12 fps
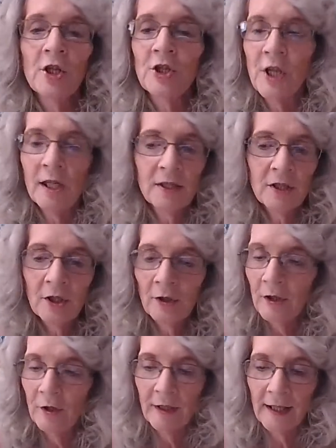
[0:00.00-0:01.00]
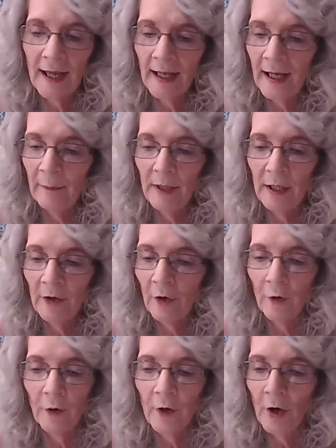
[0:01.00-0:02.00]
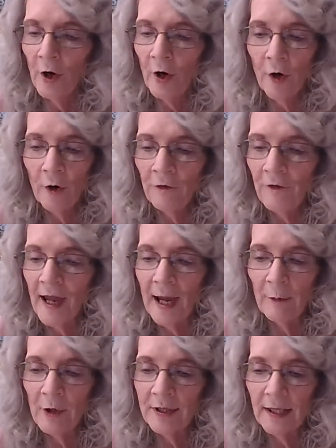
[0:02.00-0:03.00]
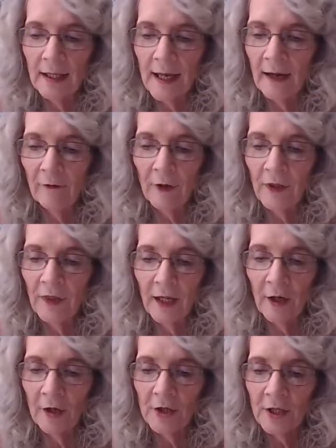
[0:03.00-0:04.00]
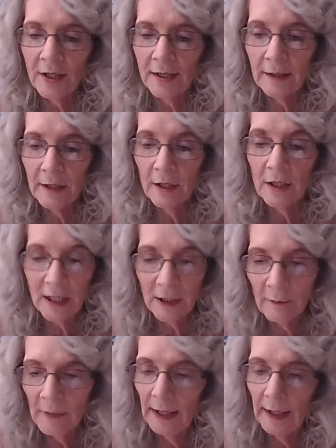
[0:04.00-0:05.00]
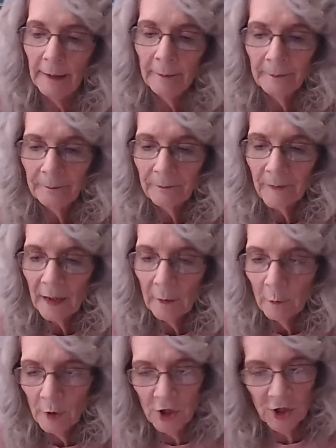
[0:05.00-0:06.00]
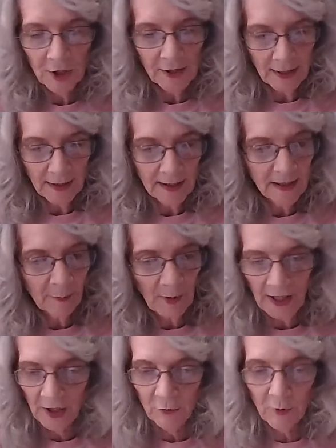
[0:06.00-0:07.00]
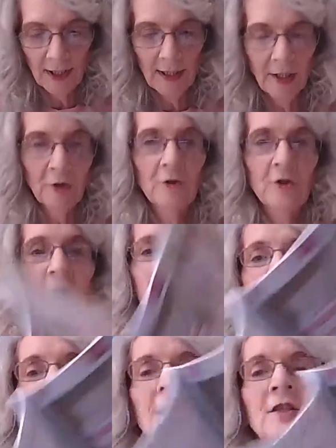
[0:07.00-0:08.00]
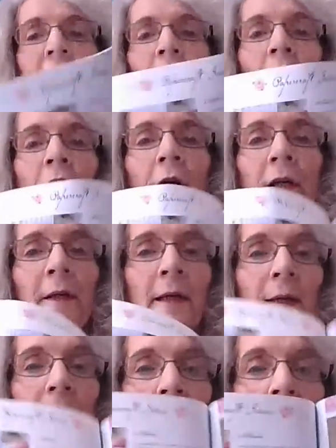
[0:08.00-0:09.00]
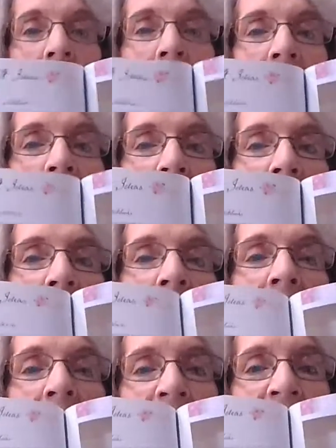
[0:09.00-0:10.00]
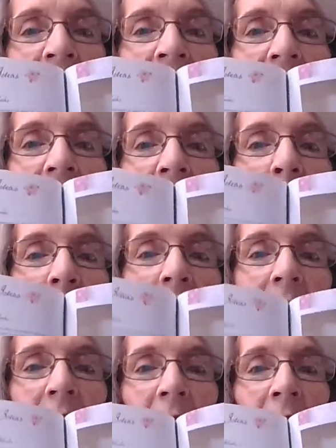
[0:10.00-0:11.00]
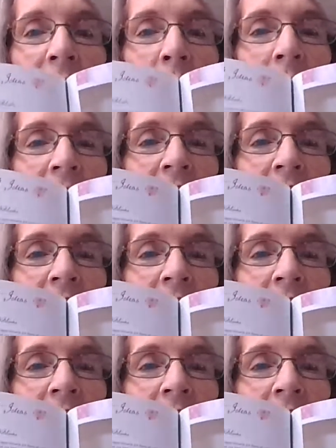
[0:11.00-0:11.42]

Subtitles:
just to look at. I mean, her fabrics and everything are just, to me, which just this page right here, just getting to look at the fabrics and the way